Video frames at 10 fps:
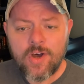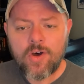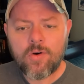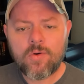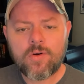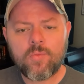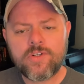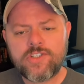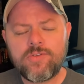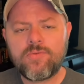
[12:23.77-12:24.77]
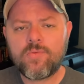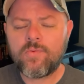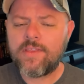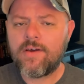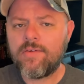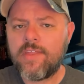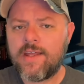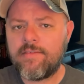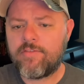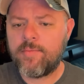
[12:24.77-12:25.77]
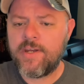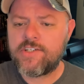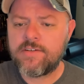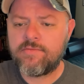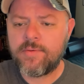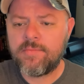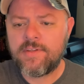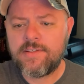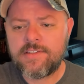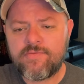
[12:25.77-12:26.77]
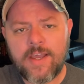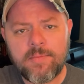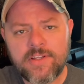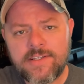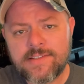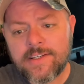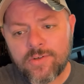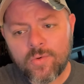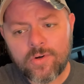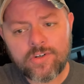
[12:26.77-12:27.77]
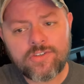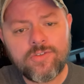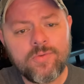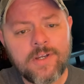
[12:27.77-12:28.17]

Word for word: Or would you withhold that information from these families in order to